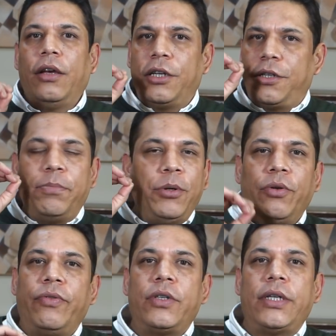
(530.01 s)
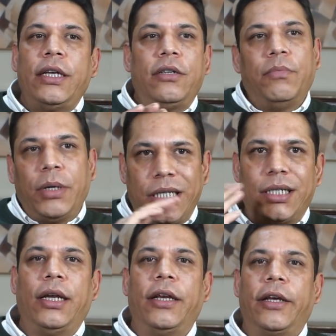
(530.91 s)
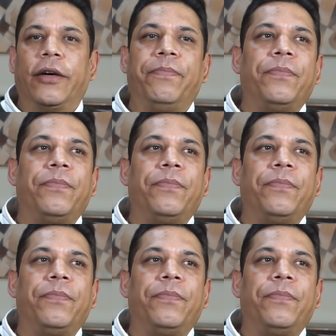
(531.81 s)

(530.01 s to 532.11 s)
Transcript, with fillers: It's a beautiful scent, but it's linear.